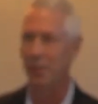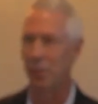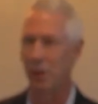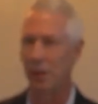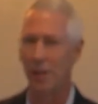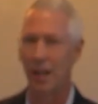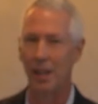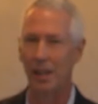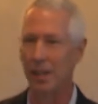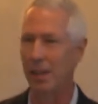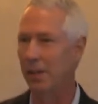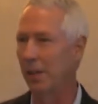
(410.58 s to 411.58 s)
and boil down
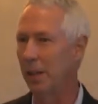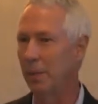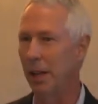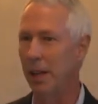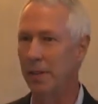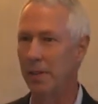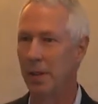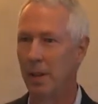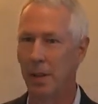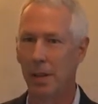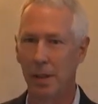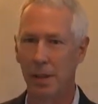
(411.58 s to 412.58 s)
into 30 minutes
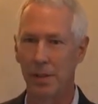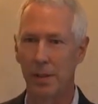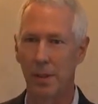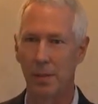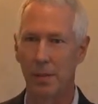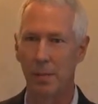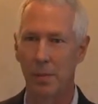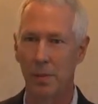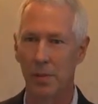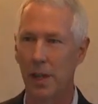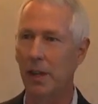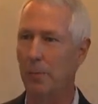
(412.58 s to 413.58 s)
is this
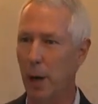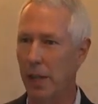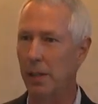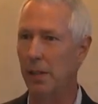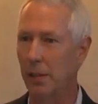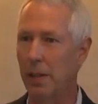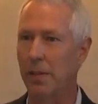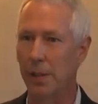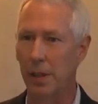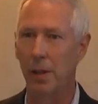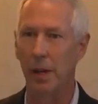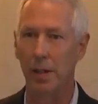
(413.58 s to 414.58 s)
set of practical
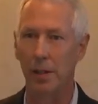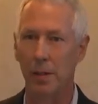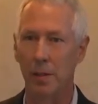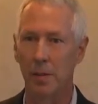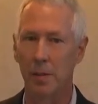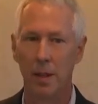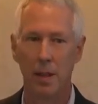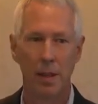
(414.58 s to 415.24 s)
considerations.